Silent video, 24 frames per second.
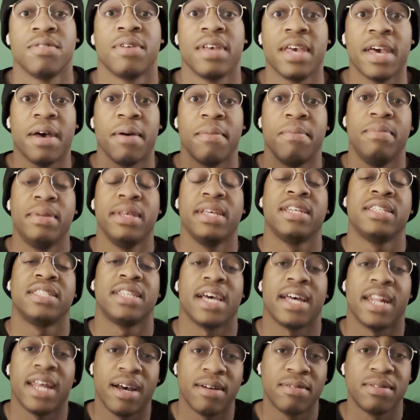yeah, big
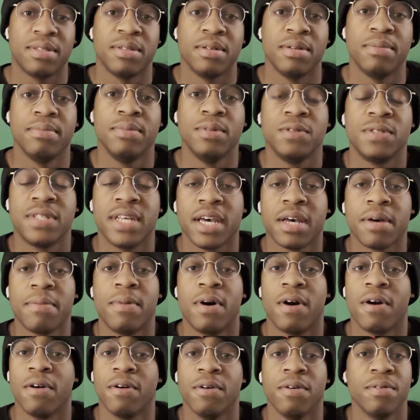shout out to
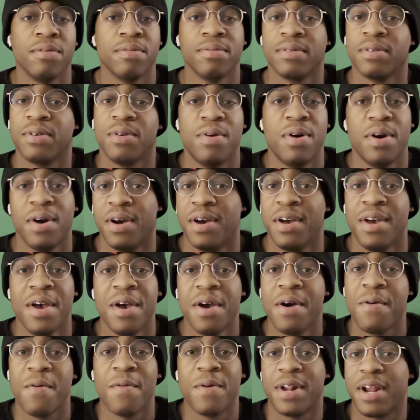Mutekimaru,
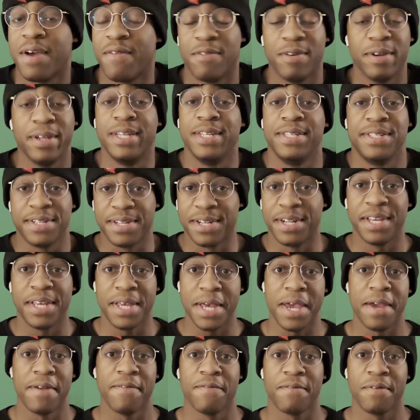whatever he's gonna
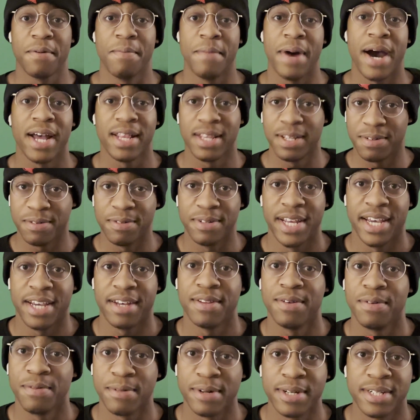gain from my little neck
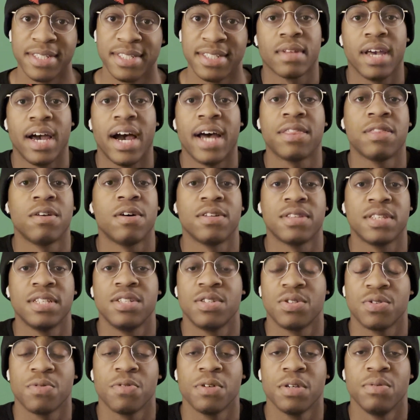of the woods. I thought
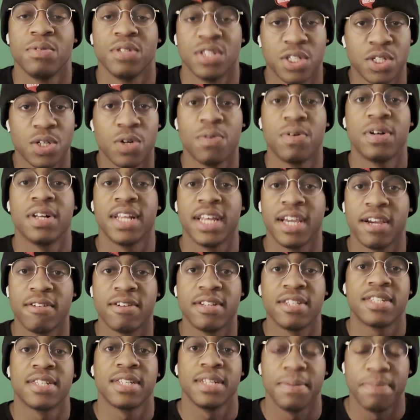this story was so
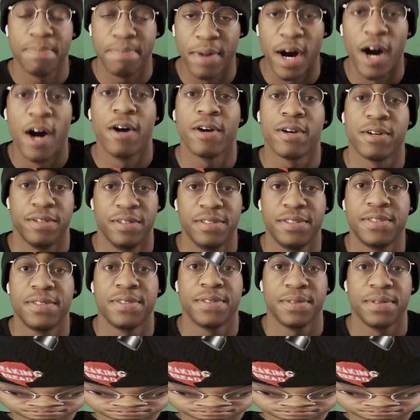hilariously bonkers